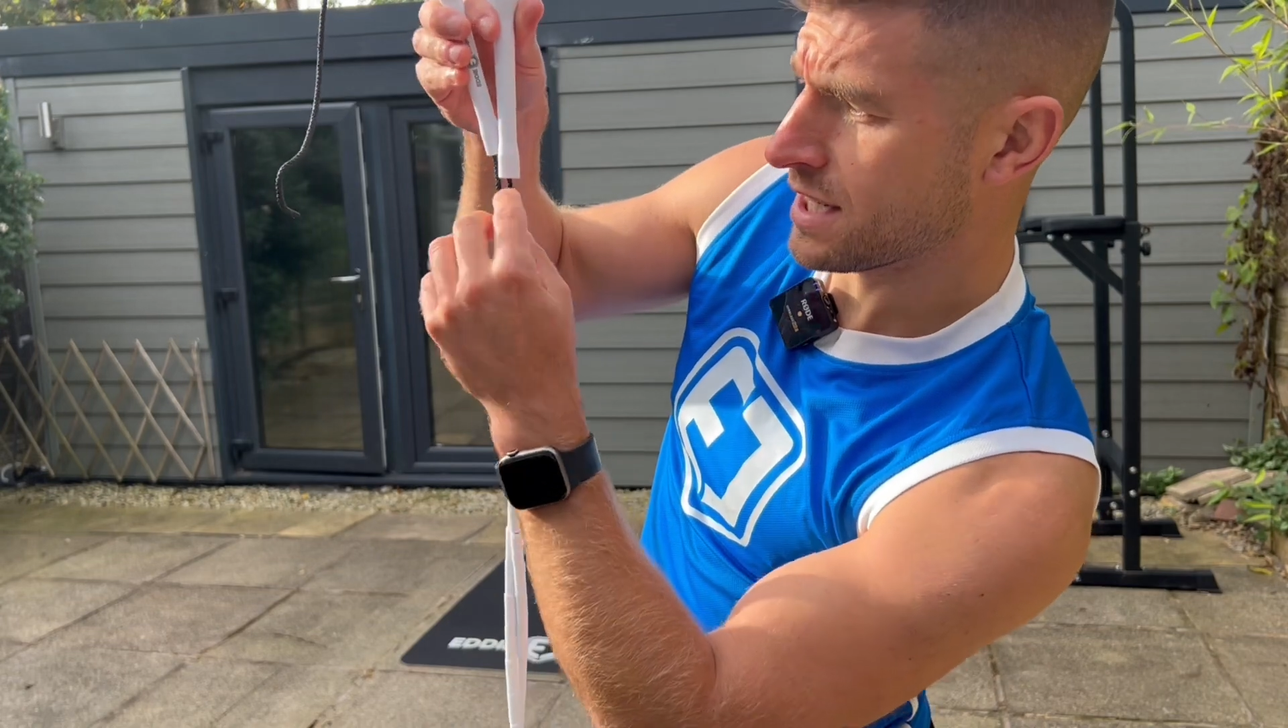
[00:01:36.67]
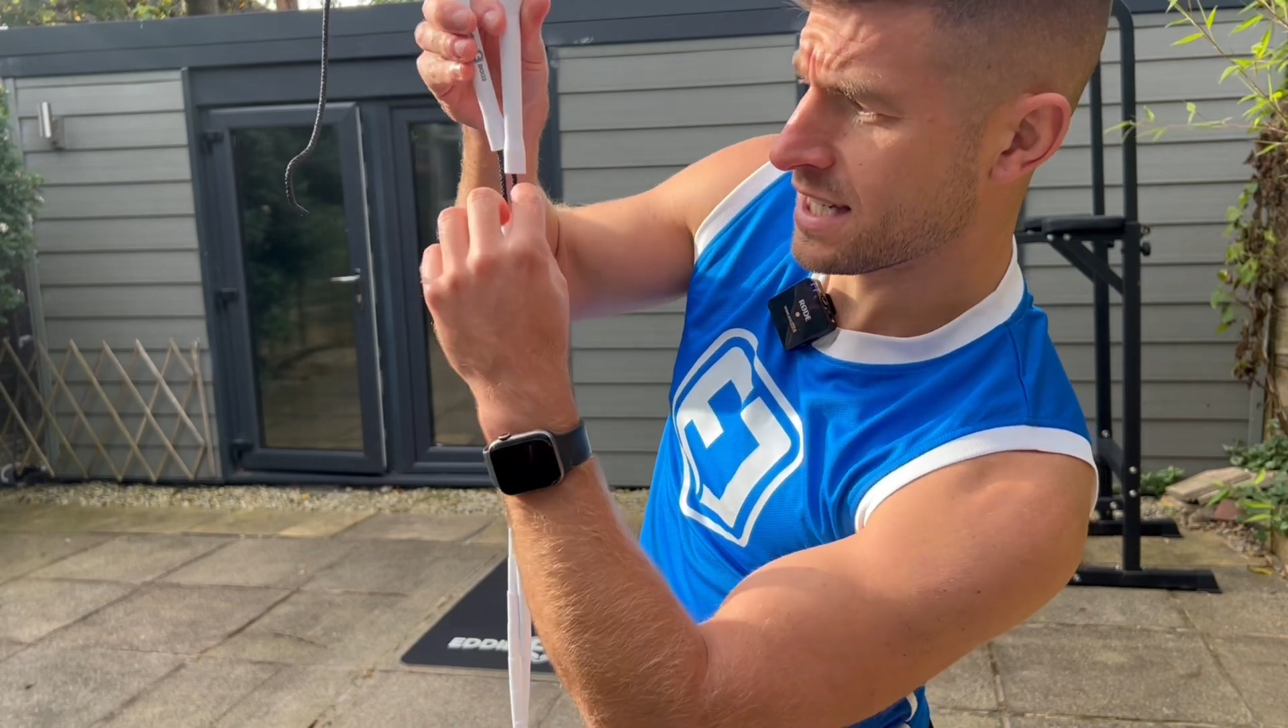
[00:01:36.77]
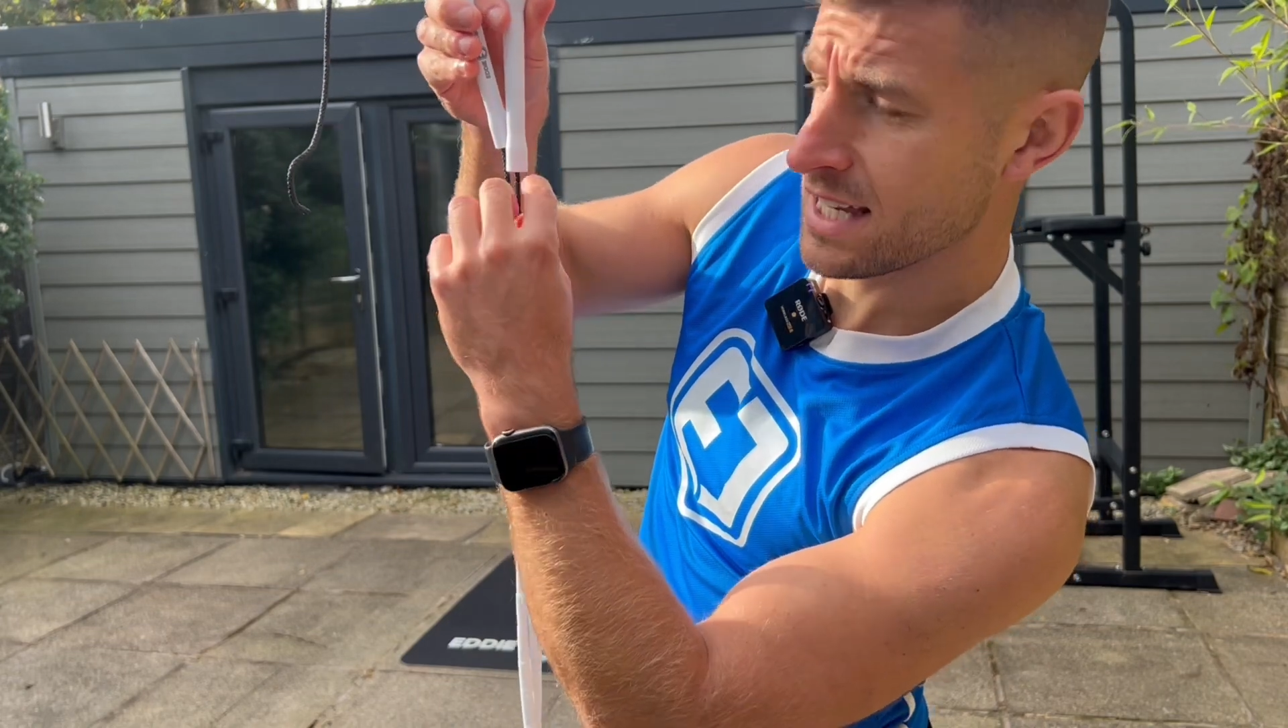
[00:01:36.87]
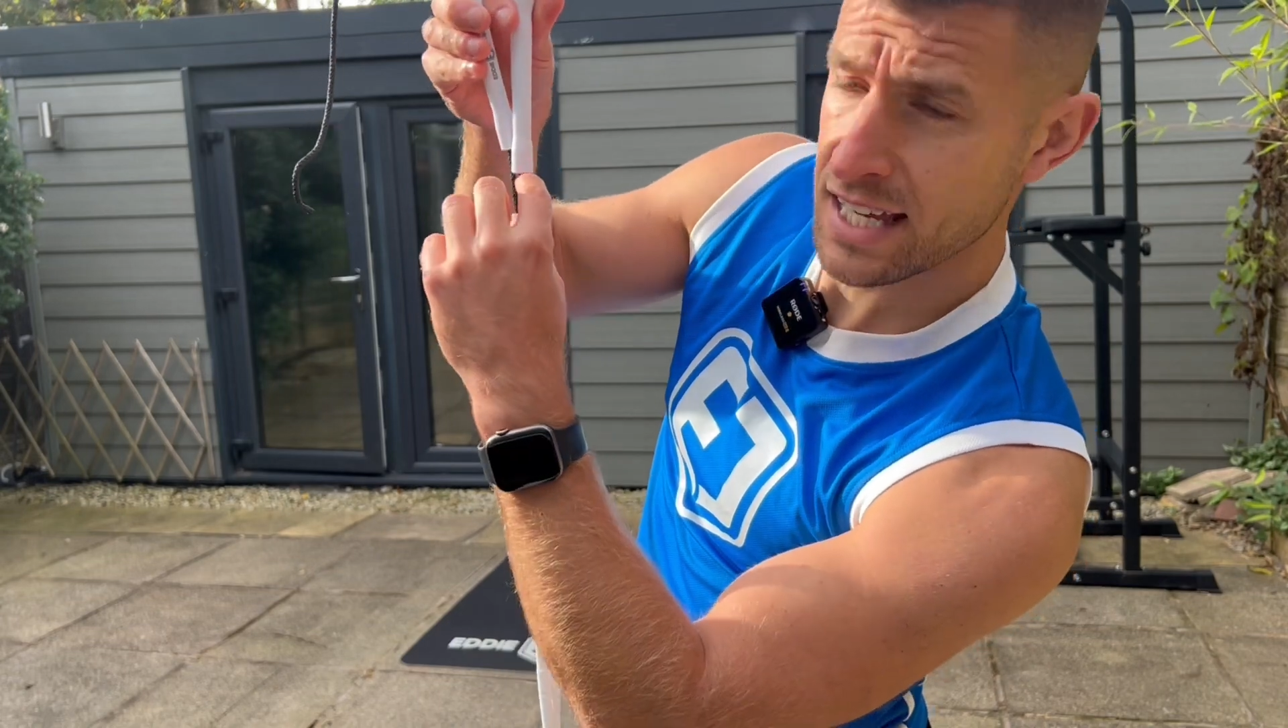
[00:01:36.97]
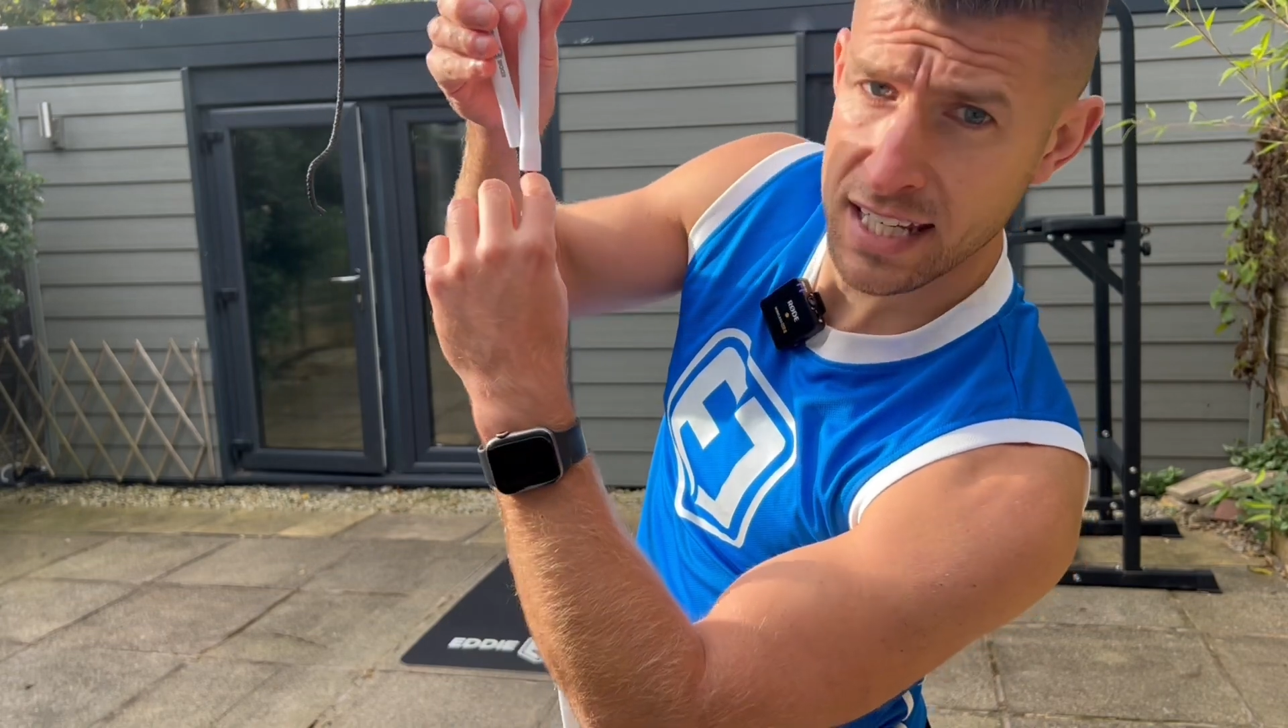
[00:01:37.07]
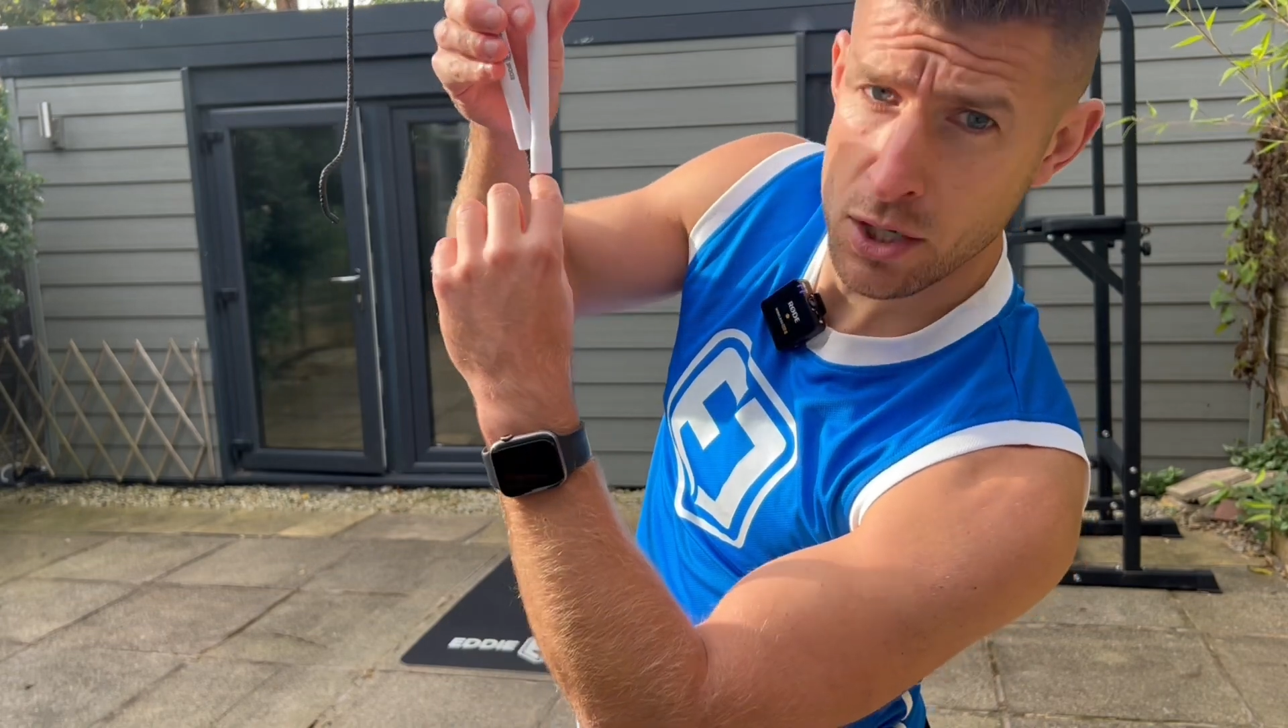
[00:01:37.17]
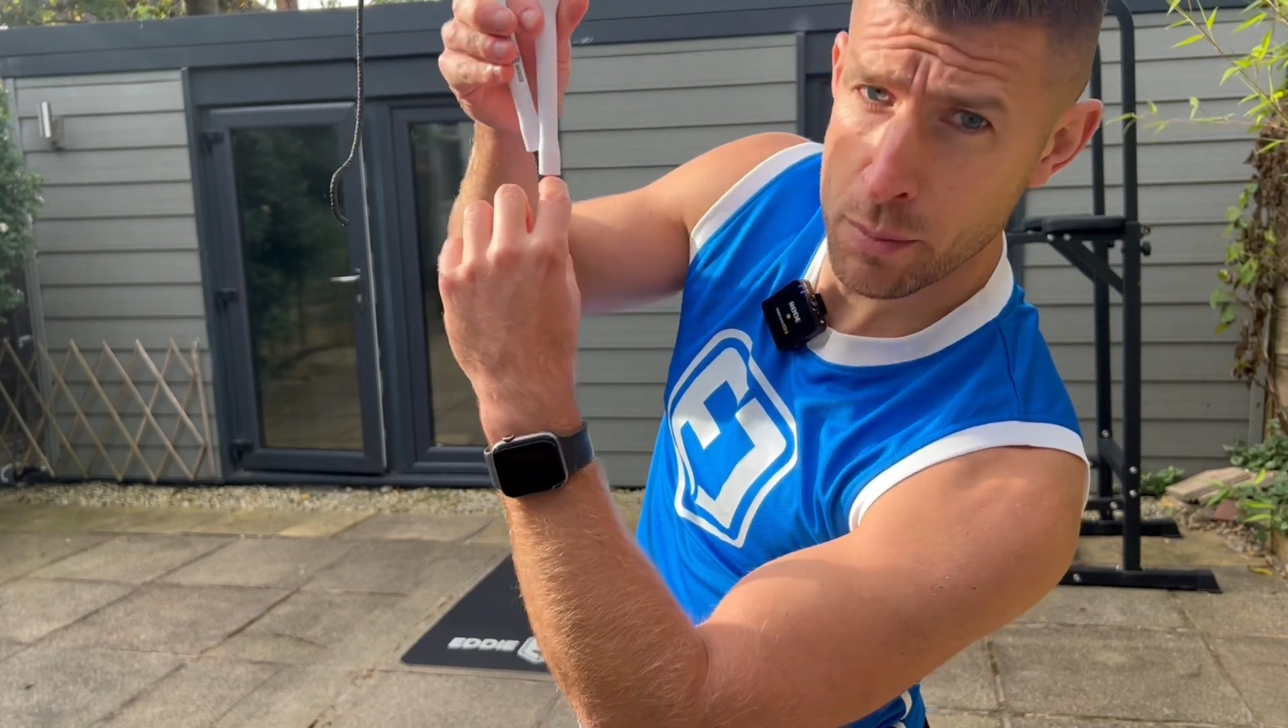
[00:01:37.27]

see a little